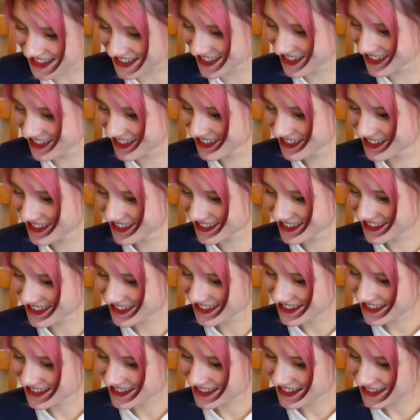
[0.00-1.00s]
Something
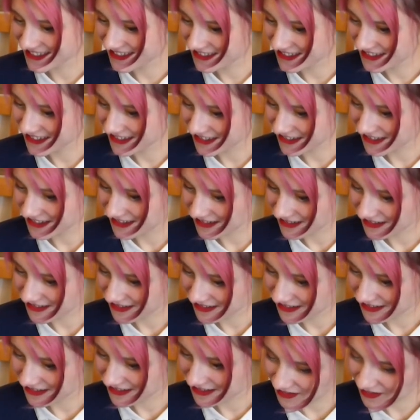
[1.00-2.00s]
struck out at her.
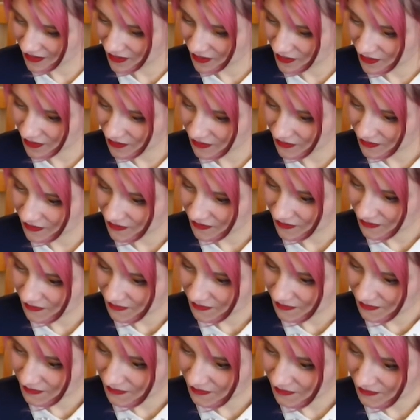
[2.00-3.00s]
She crumpled